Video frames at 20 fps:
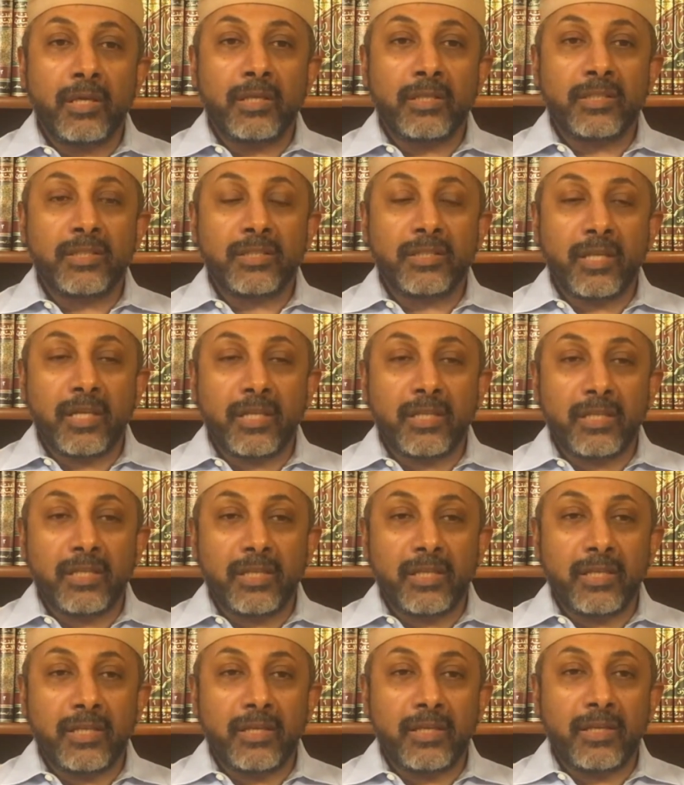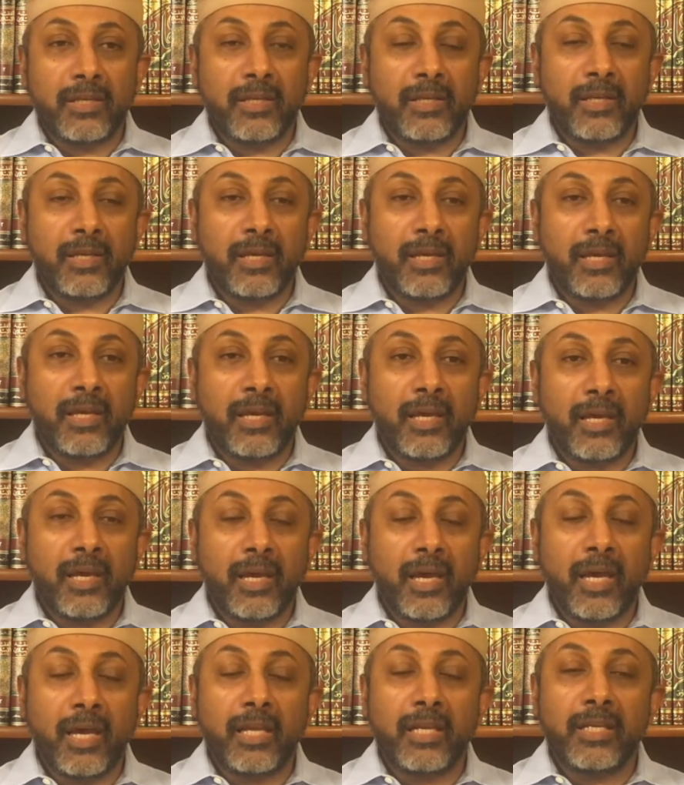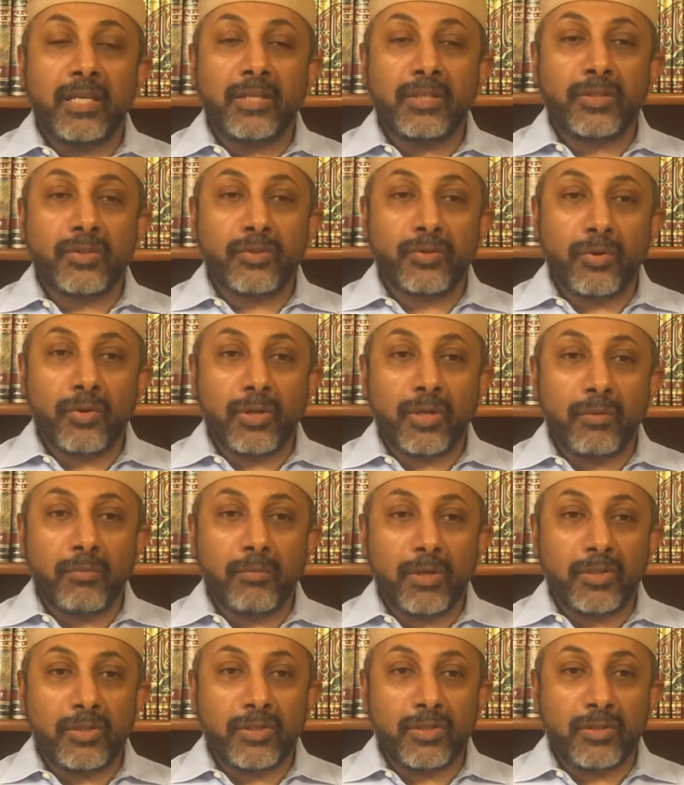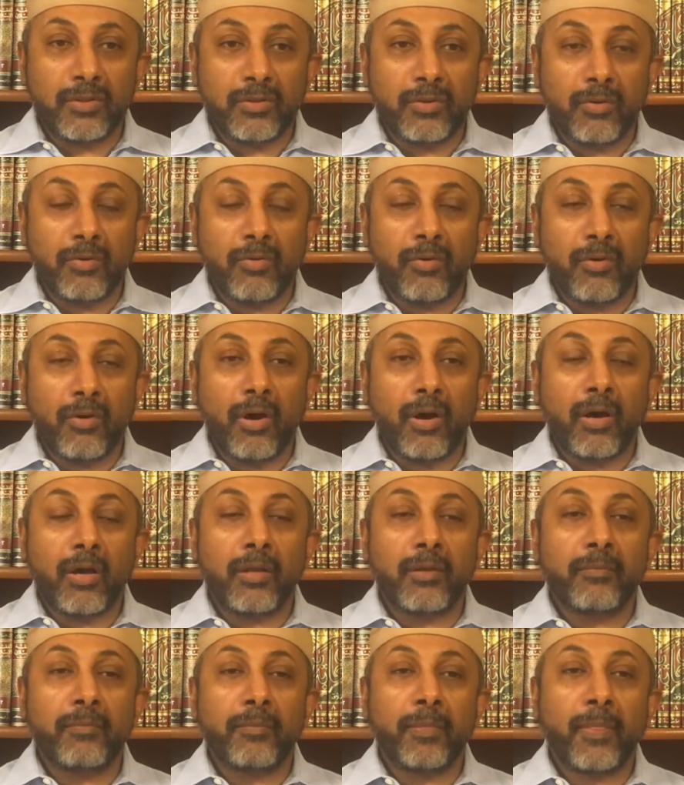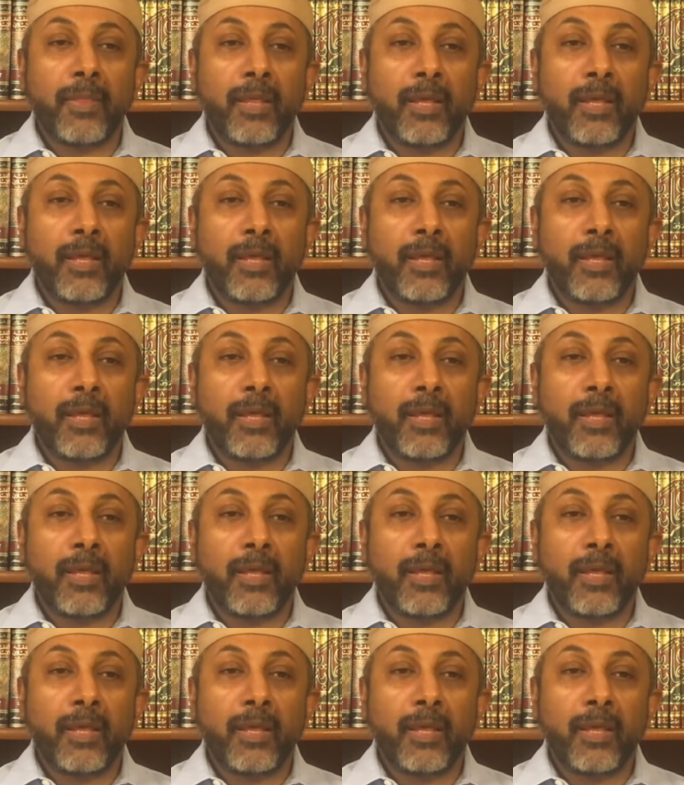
study any story mentioned in the Quran,